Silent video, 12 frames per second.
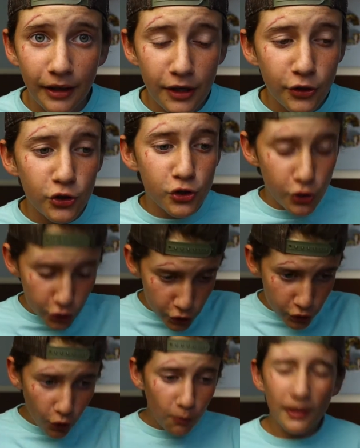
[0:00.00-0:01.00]
and there's
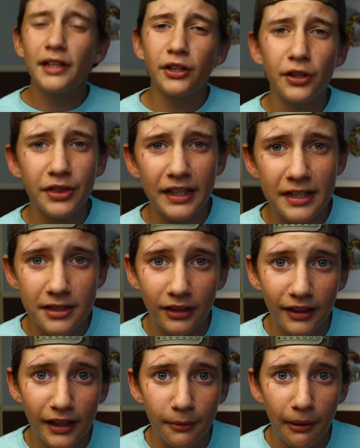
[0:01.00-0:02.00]
so many good things to
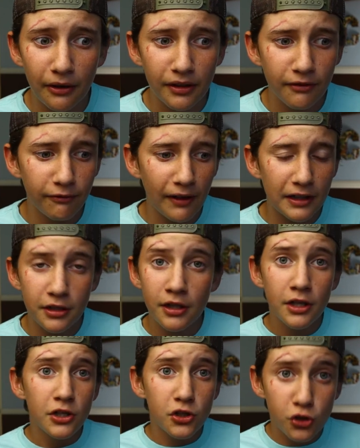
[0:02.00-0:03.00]
like about it, in fact,
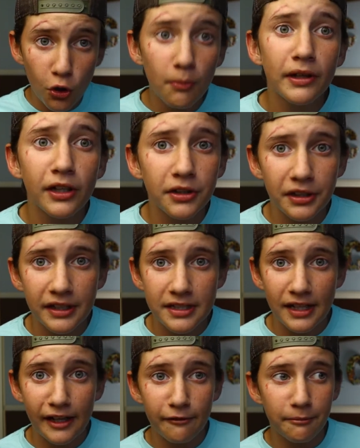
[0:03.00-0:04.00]
so many good things that I've